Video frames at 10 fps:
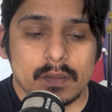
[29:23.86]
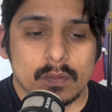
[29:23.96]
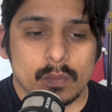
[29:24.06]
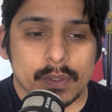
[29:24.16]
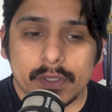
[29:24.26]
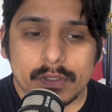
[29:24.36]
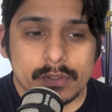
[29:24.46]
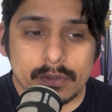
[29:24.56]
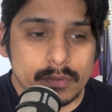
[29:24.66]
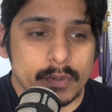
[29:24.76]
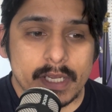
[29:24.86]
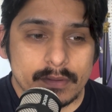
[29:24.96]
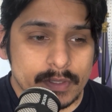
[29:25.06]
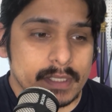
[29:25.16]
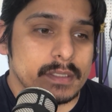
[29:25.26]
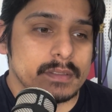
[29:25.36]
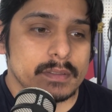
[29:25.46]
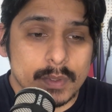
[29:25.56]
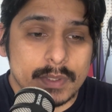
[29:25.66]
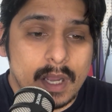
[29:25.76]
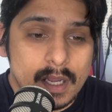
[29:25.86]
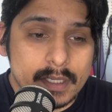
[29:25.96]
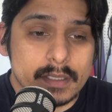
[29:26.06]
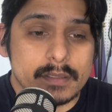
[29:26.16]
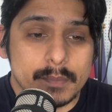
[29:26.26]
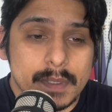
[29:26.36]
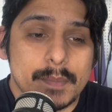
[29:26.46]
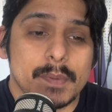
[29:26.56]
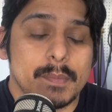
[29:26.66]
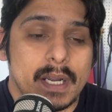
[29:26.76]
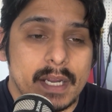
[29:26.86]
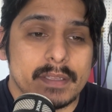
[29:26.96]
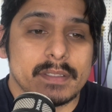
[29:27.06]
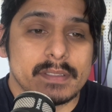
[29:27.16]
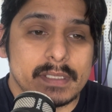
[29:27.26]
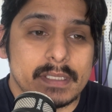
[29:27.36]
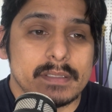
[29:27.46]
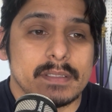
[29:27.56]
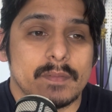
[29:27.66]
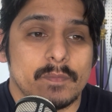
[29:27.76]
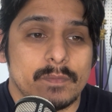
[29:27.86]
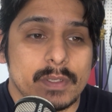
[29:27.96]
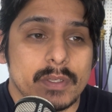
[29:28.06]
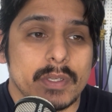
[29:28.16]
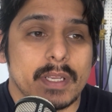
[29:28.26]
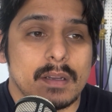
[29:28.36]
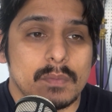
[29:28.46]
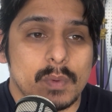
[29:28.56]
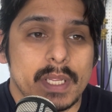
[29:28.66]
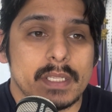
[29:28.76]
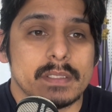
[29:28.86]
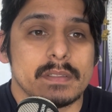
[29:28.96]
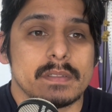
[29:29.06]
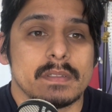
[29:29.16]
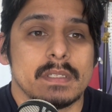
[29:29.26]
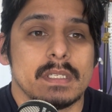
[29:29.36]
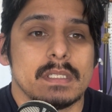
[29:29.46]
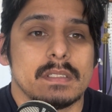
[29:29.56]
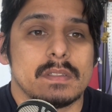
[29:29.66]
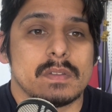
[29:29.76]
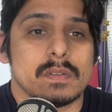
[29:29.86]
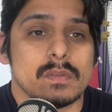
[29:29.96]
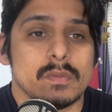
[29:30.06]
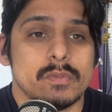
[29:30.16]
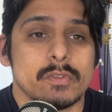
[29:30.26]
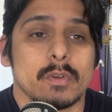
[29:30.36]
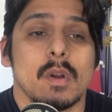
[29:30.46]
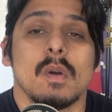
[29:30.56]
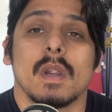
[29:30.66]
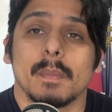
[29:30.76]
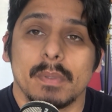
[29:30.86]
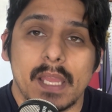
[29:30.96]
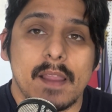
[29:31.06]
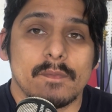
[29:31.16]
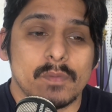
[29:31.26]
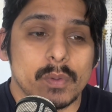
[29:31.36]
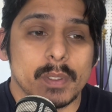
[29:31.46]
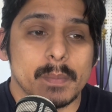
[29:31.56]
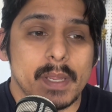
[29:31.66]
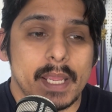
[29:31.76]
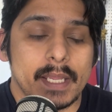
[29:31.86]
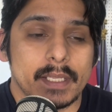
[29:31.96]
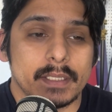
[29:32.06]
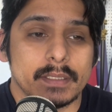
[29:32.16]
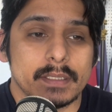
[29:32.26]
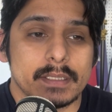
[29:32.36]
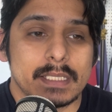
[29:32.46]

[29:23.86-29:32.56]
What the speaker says: we're going to do great things. We're talking to people behind the scenes and figuring out ways to grow our platform and